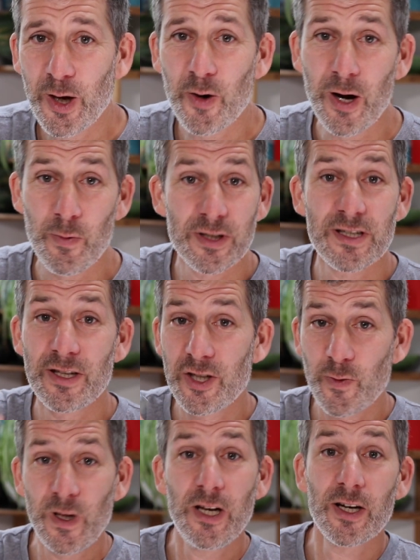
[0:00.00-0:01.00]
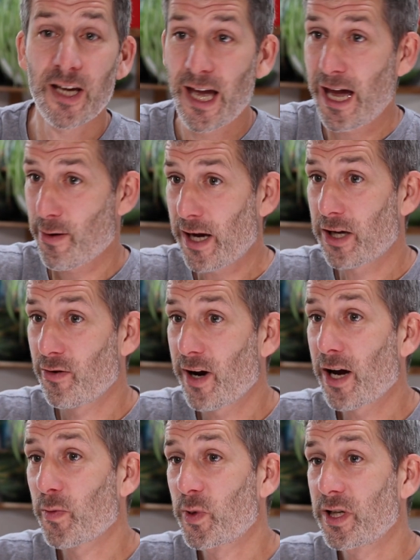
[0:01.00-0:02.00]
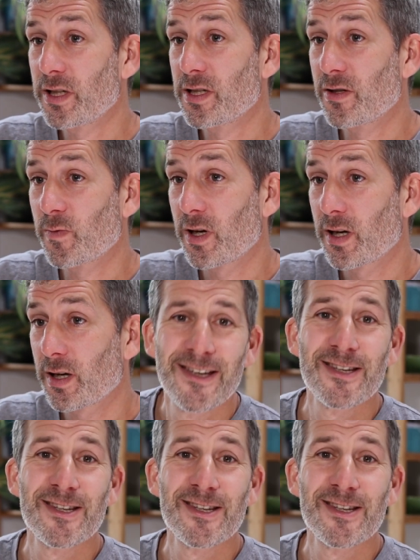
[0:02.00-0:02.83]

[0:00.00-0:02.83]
All right, well, should we look at how accurate our predictions were?